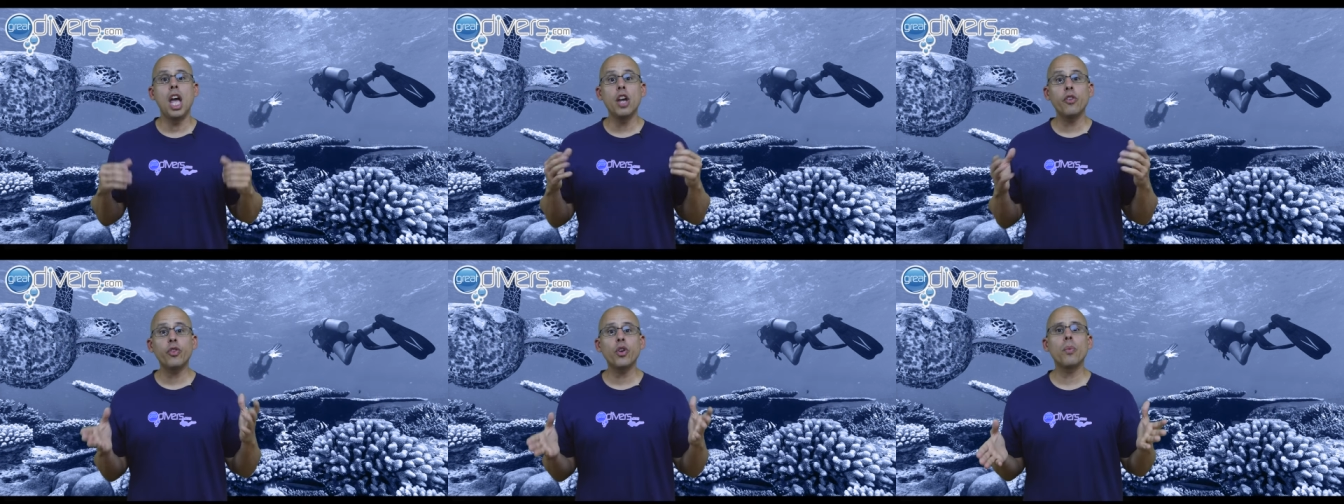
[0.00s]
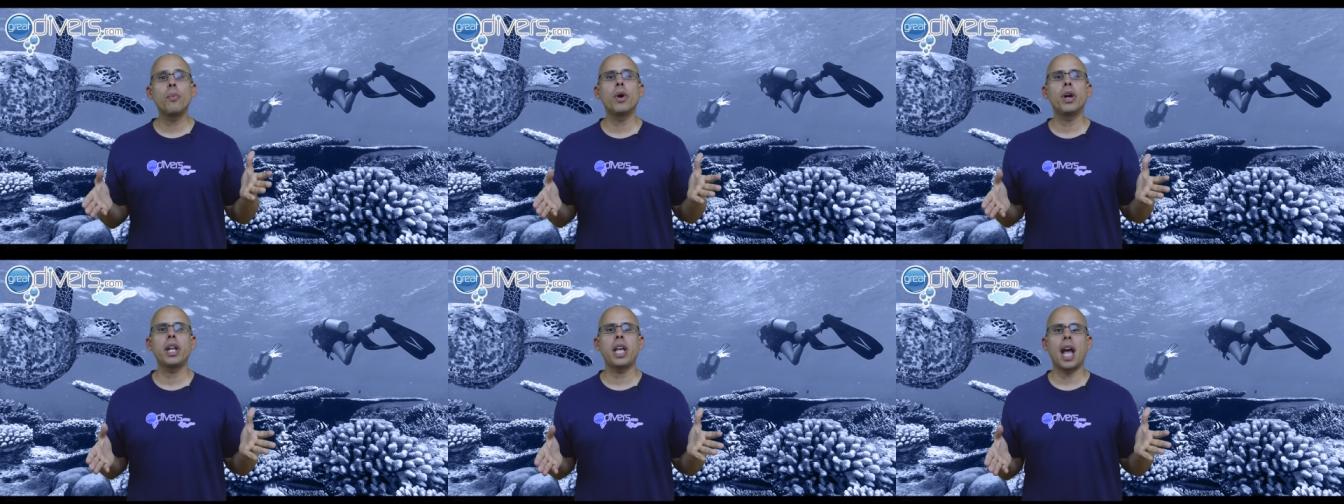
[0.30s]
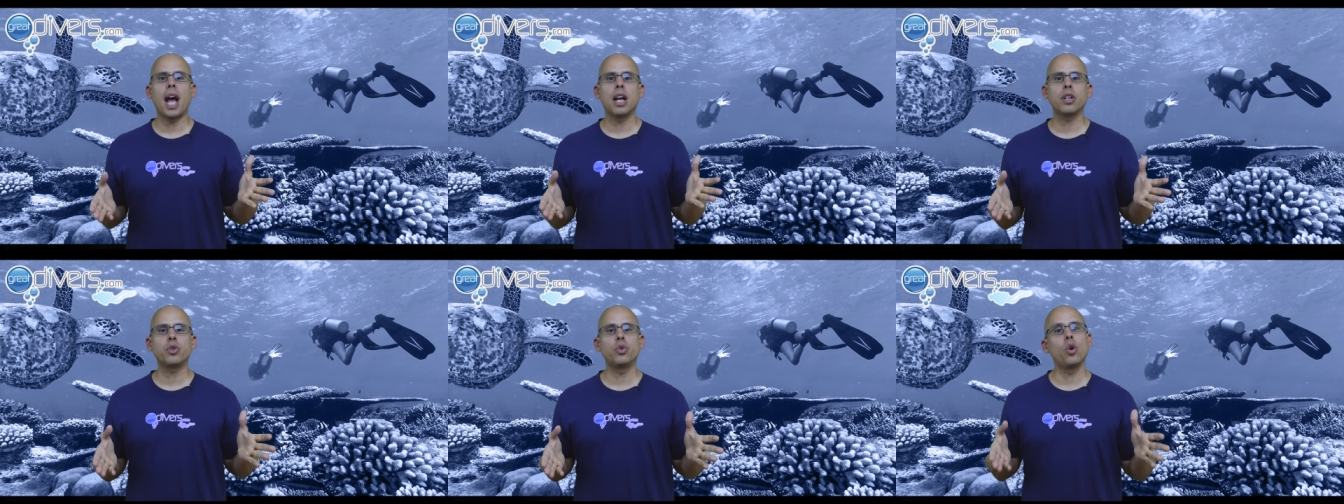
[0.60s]
If your buddy
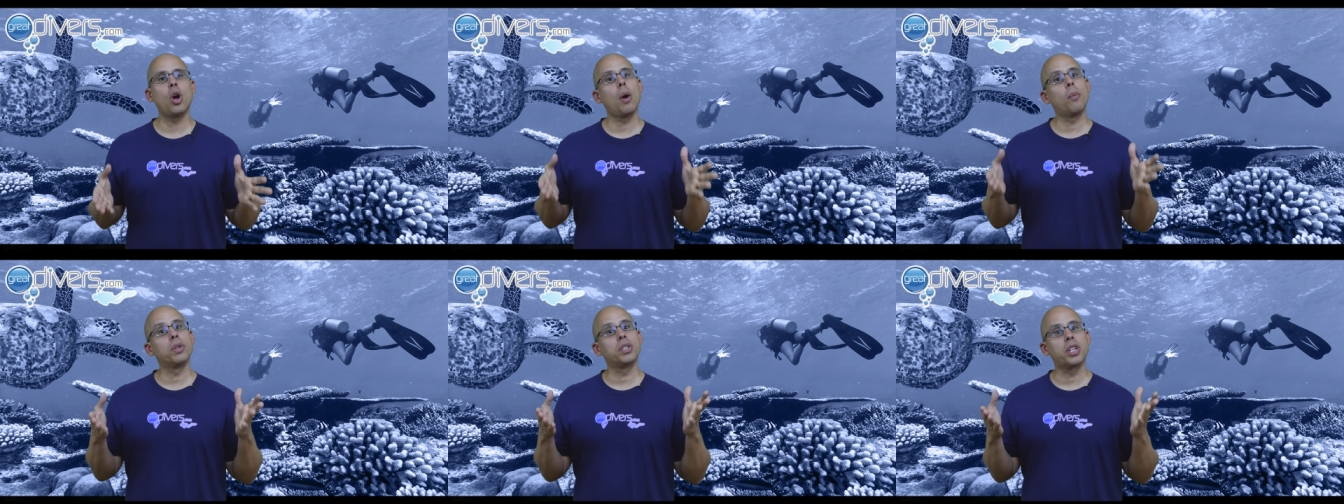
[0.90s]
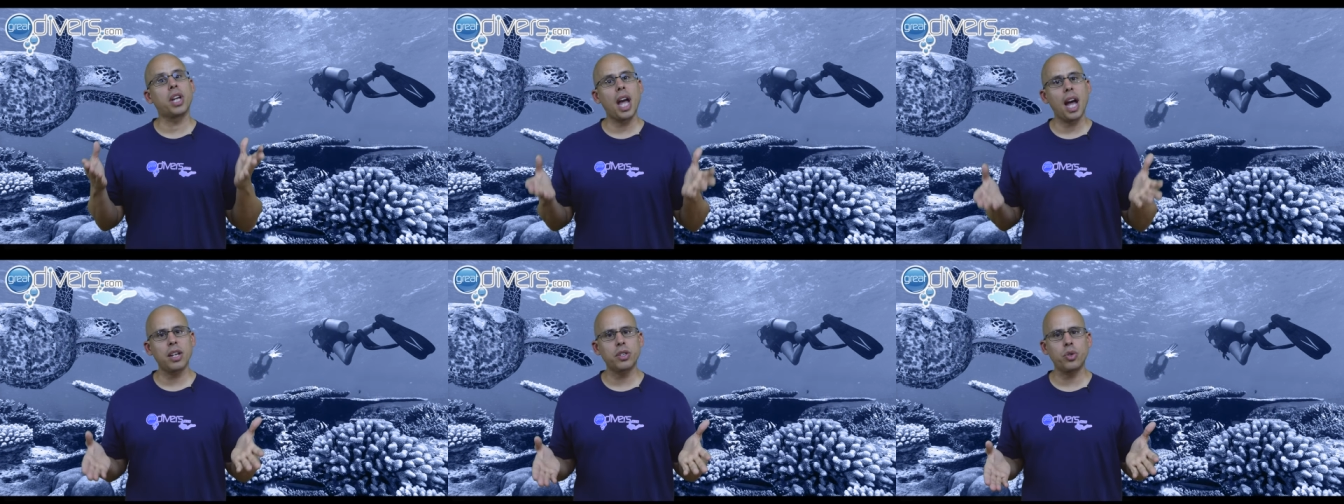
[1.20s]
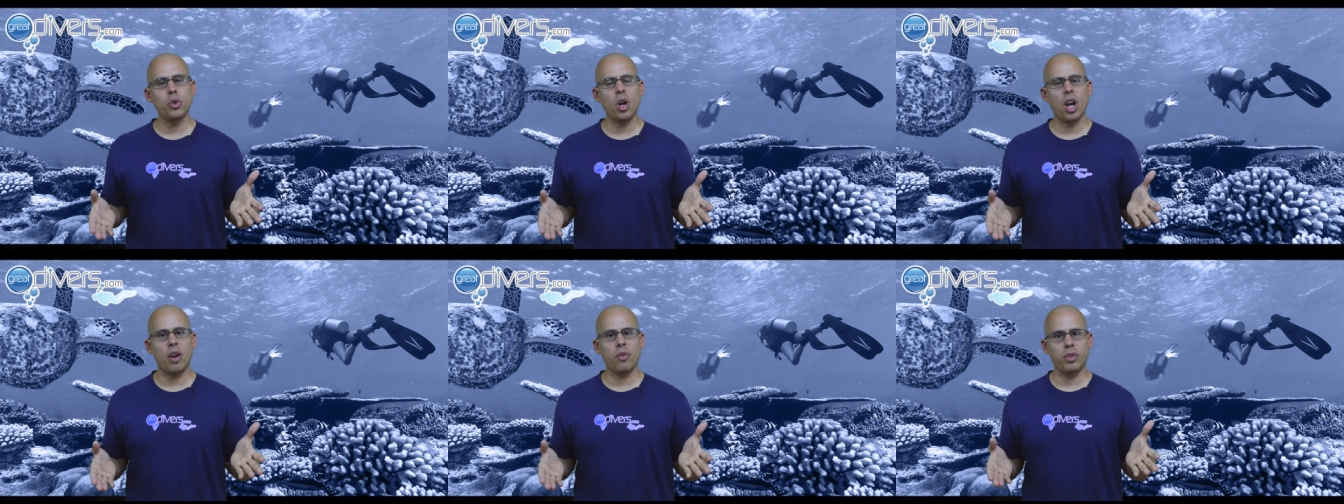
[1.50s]
asks you how much gas
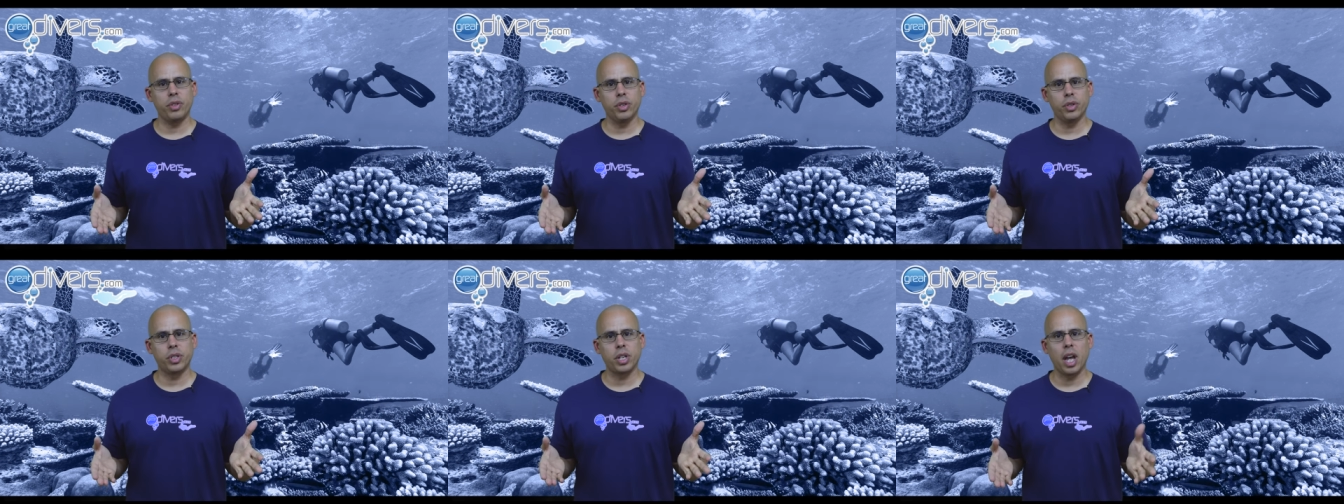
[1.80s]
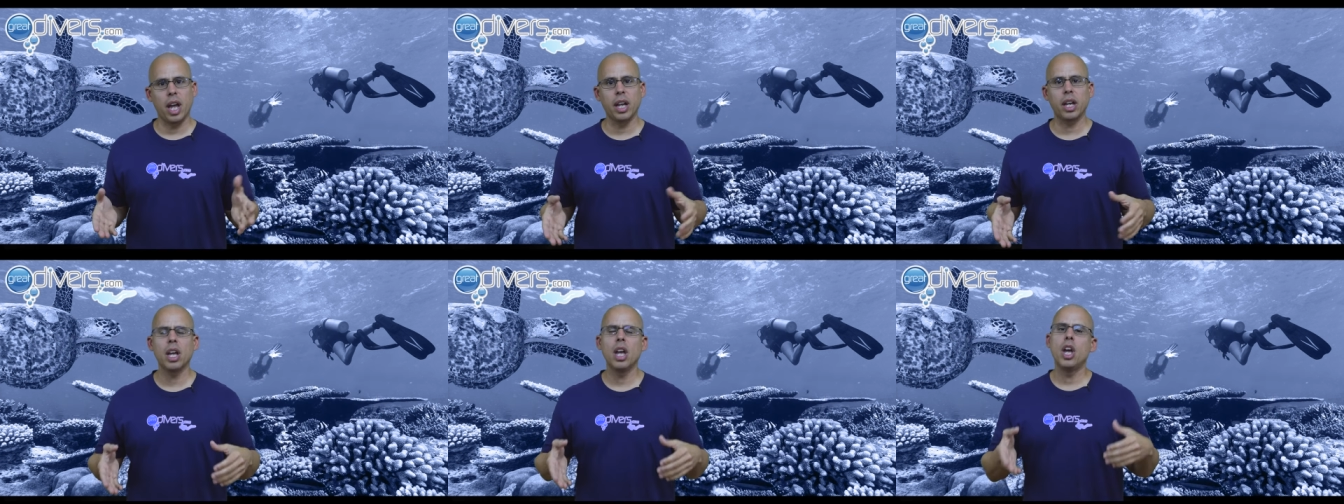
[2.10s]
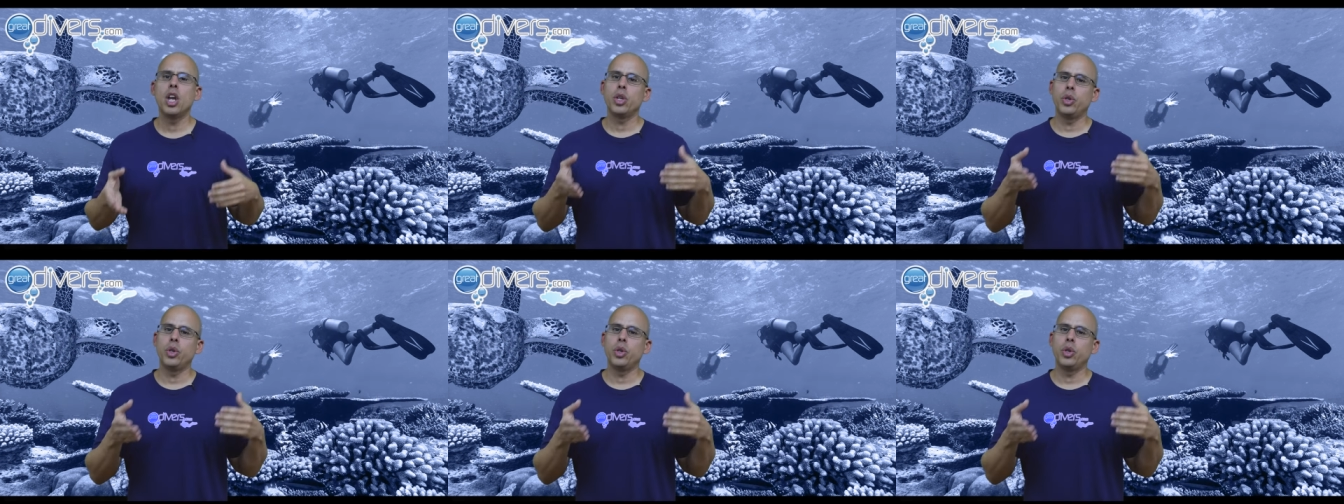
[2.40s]
you have in your tank,